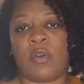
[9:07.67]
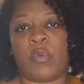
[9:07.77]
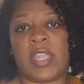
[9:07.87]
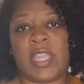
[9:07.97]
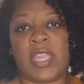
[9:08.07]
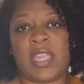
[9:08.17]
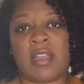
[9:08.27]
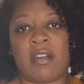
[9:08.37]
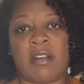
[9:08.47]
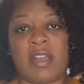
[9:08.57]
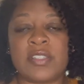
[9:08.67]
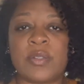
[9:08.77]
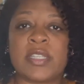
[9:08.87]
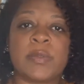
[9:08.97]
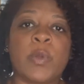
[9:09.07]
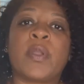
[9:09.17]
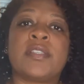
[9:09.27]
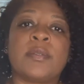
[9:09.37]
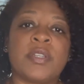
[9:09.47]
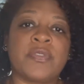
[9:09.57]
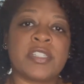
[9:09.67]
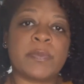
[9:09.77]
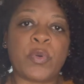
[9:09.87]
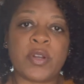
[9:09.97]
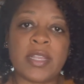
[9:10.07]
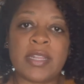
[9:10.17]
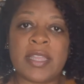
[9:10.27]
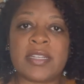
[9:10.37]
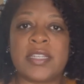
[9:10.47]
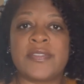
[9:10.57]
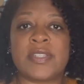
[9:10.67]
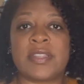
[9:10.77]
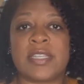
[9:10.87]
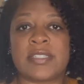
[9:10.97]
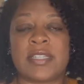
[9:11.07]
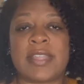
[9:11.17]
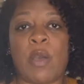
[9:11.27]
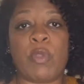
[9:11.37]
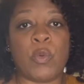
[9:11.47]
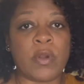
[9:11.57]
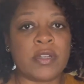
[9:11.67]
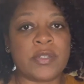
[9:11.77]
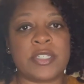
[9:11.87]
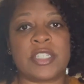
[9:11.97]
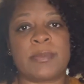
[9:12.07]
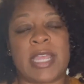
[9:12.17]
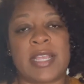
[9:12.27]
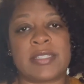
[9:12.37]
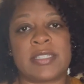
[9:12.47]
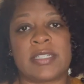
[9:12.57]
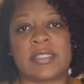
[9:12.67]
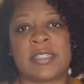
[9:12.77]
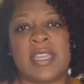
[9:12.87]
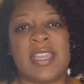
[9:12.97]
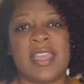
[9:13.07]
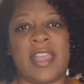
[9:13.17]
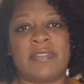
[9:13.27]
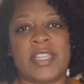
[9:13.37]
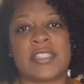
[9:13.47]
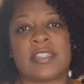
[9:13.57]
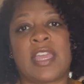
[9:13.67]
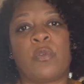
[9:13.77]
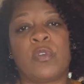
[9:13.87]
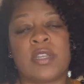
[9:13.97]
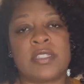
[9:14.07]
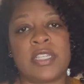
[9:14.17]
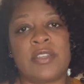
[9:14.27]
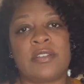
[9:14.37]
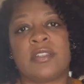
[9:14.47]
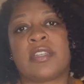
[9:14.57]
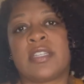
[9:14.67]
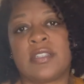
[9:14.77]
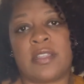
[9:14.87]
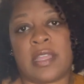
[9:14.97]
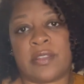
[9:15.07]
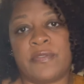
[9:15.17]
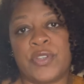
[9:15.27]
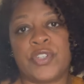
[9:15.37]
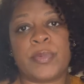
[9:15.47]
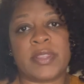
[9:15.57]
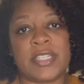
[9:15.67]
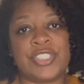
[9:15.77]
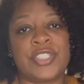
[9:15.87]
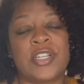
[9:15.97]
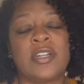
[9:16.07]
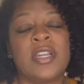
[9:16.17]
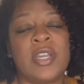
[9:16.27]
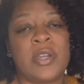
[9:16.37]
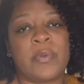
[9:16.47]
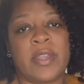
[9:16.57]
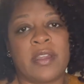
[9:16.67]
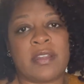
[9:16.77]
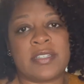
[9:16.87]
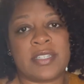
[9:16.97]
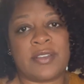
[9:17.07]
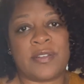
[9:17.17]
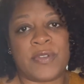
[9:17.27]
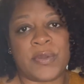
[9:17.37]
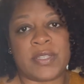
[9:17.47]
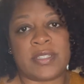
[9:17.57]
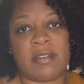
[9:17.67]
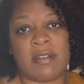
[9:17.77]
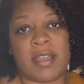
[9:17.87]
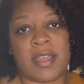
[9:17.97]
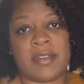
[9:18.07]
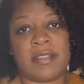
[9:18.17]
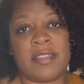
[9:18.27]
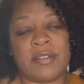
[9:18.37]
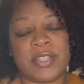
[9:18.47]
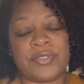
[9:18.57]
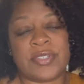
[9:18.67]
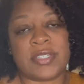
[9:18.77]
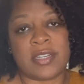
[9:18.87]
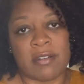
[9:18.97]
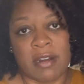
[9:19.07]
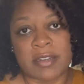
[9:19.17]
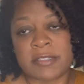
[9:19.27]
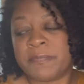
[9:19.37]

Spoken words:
We are also exploring some different sport electives and things like that. We were doing gymnastics and things like that, and we'll continue to look into that in the future. But this year, we are continuing to focus on their interest in art.